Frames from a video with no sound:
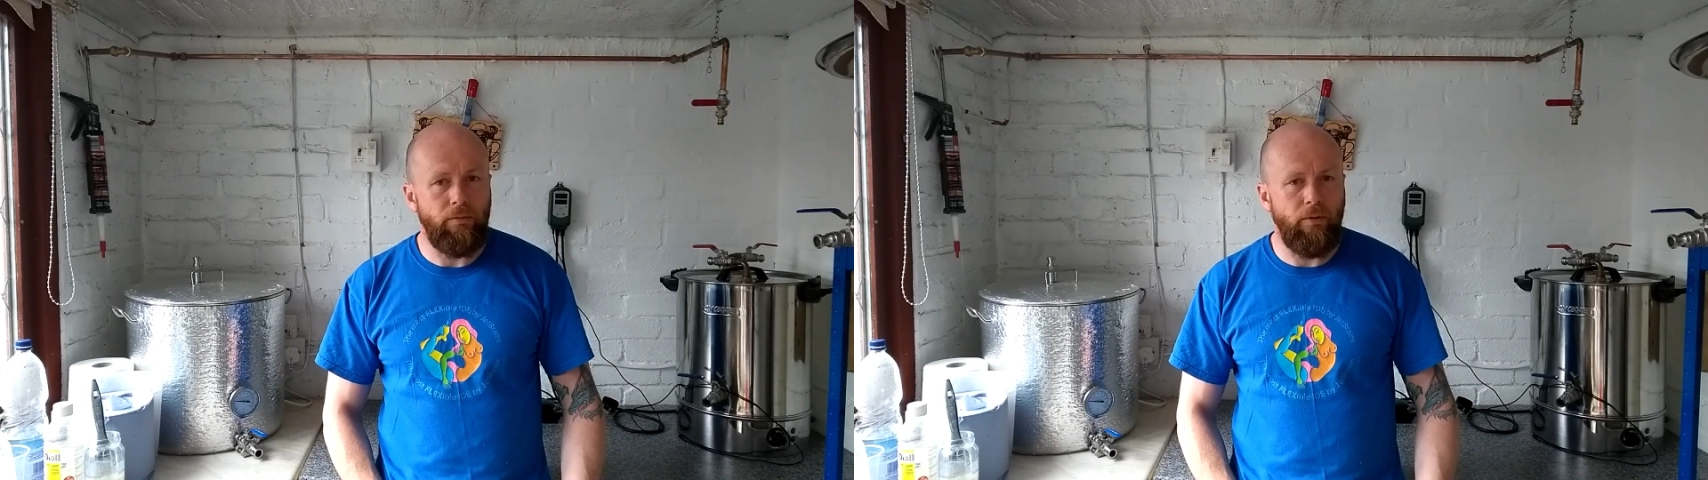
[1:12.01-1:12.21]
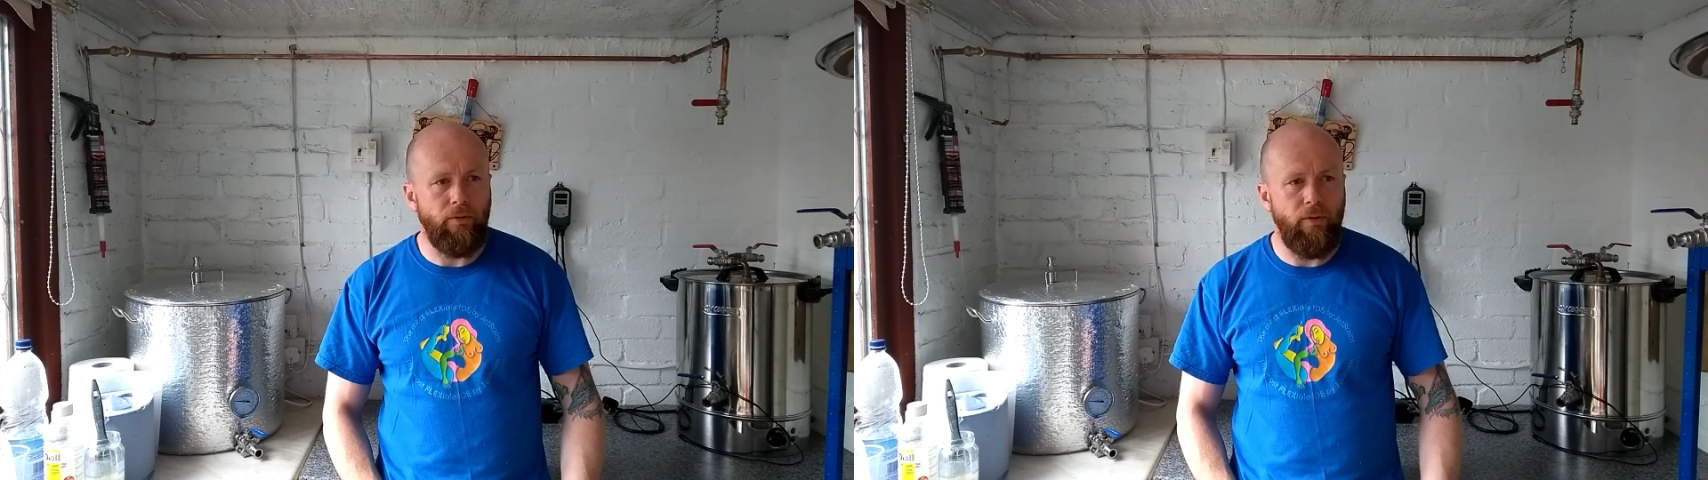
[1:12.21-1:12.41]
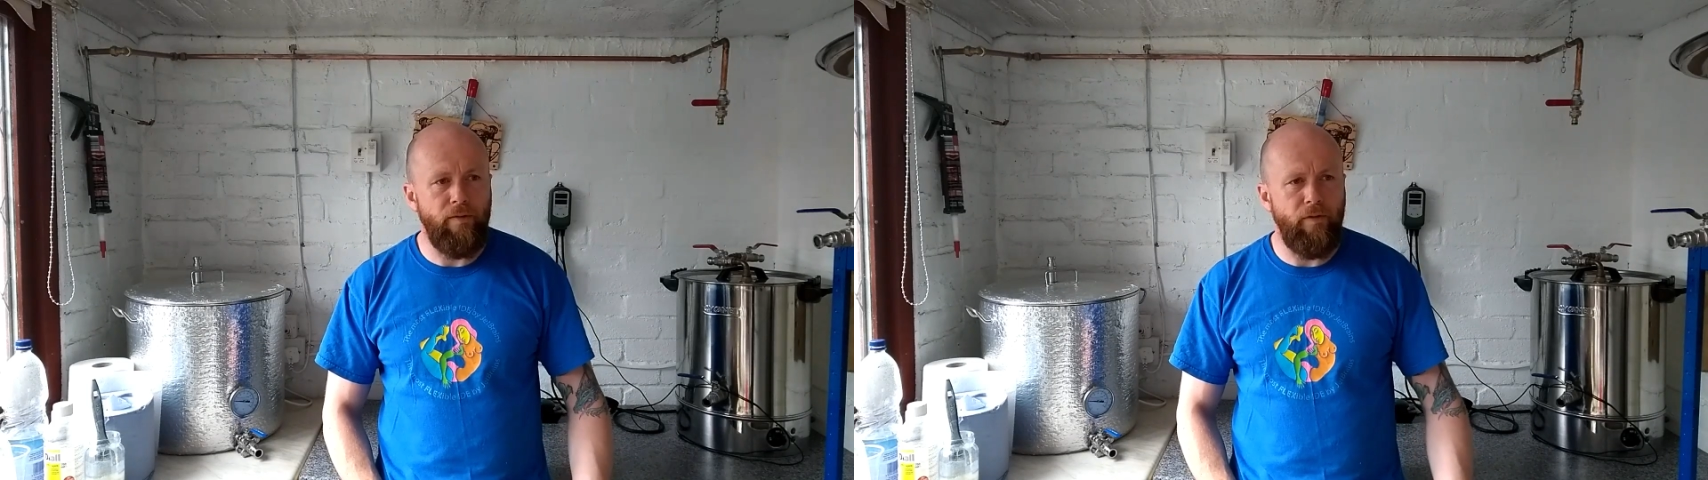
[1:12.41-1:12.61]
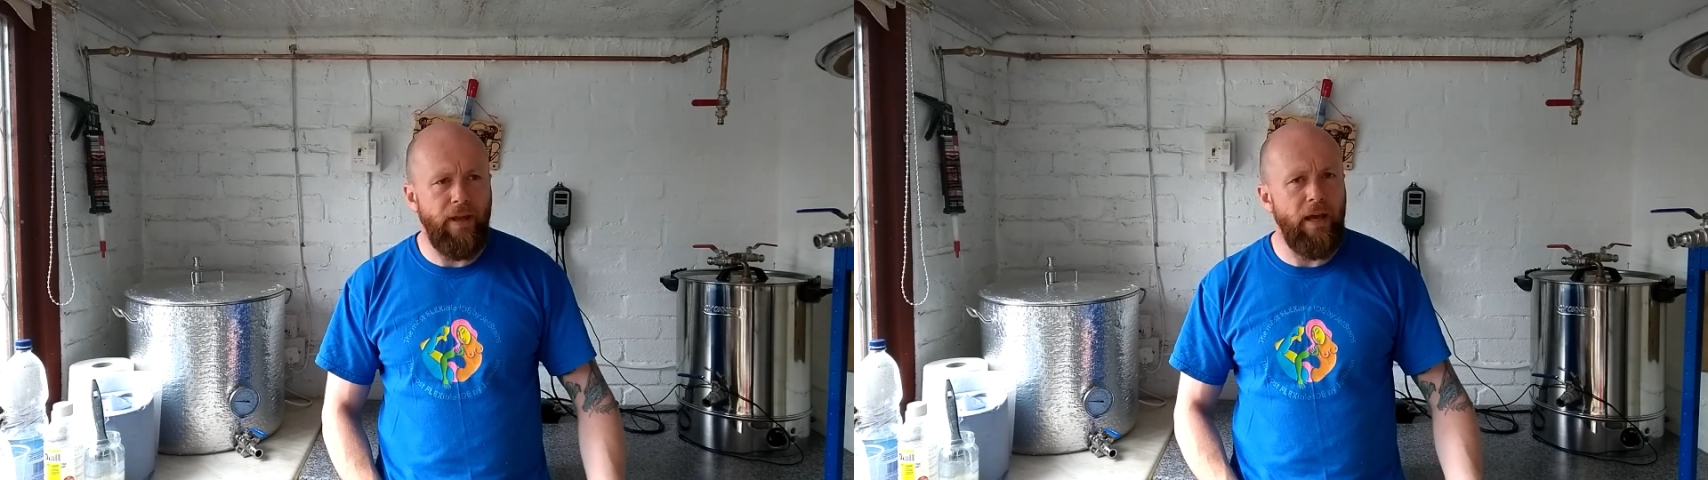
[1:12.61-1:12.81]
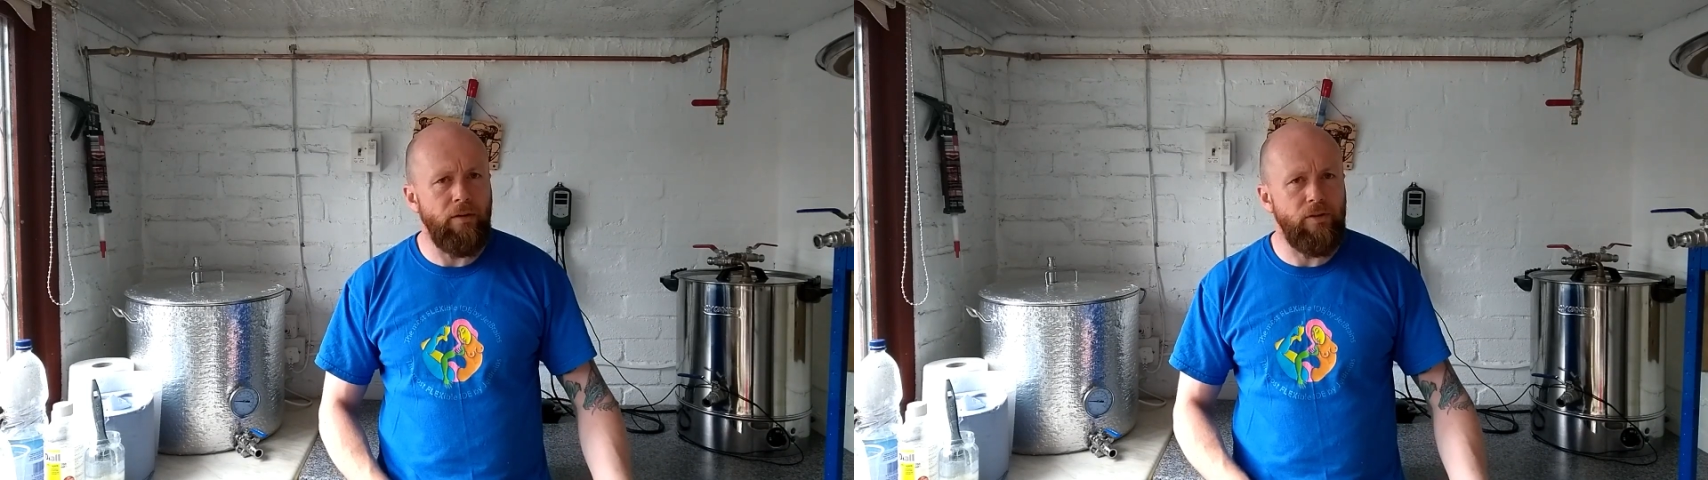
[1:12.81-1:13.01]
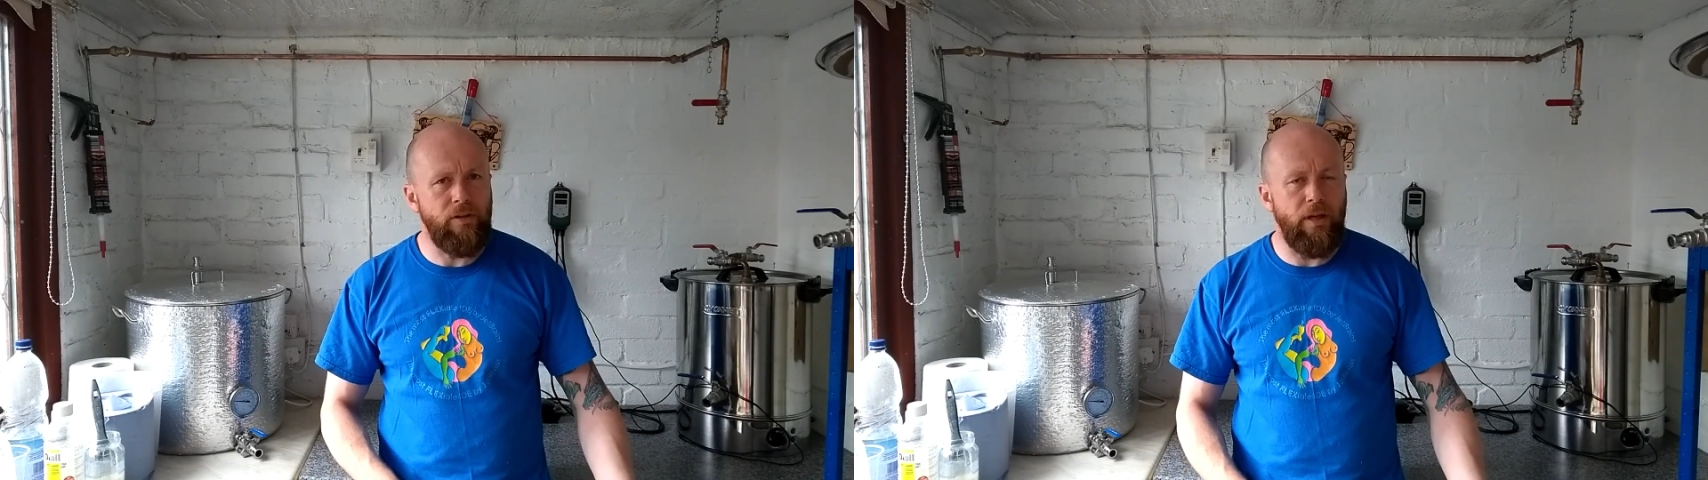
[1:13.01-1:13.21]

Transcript: not to everything else,